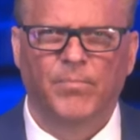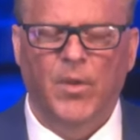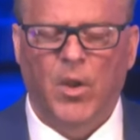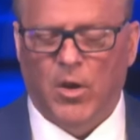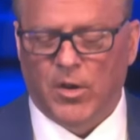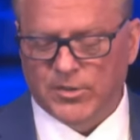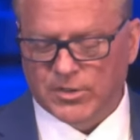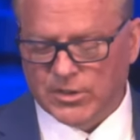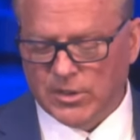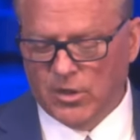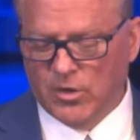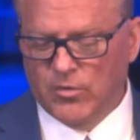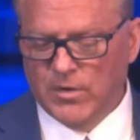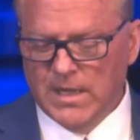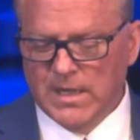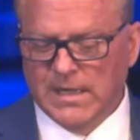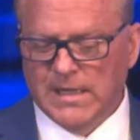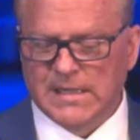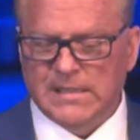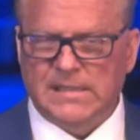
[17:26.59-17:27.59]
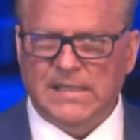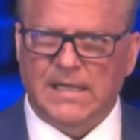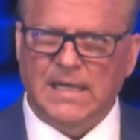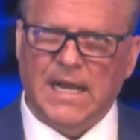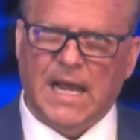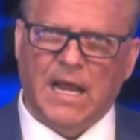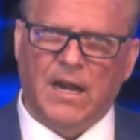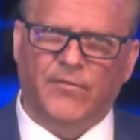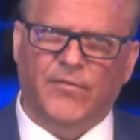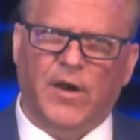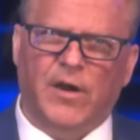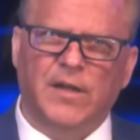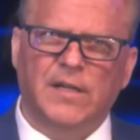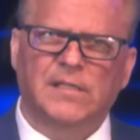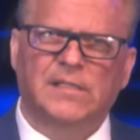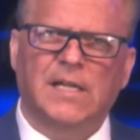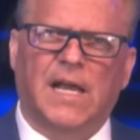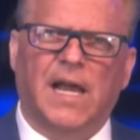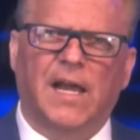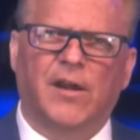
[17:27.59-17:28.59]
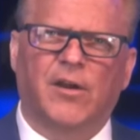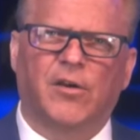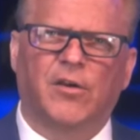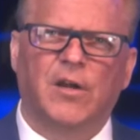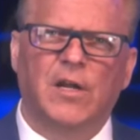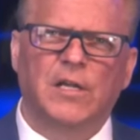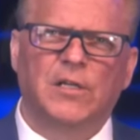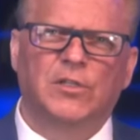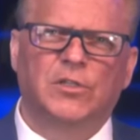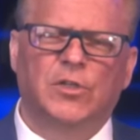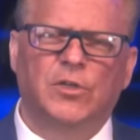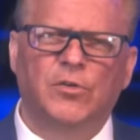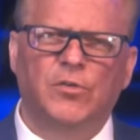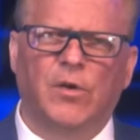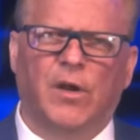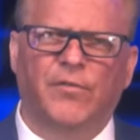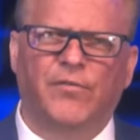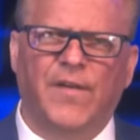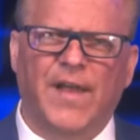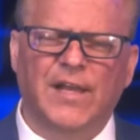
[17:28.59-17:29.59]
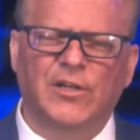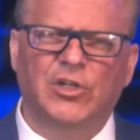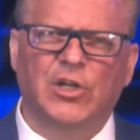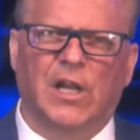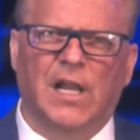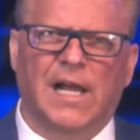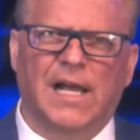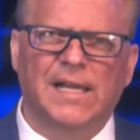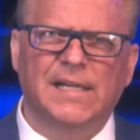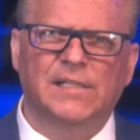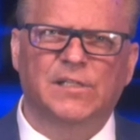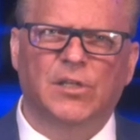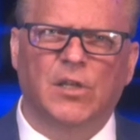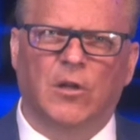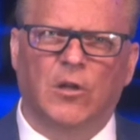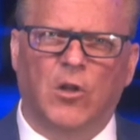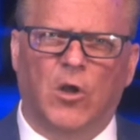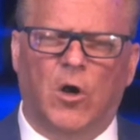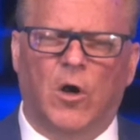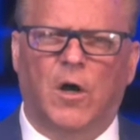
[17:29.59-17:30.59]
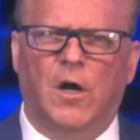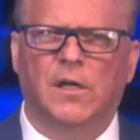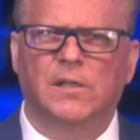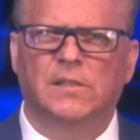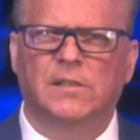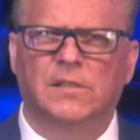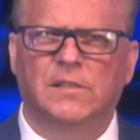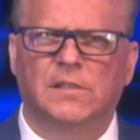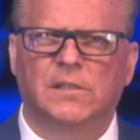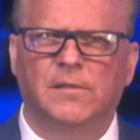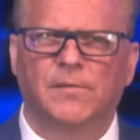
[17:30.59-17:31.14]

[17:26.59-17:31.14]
Also, is it out of our desire to evangelize the lost?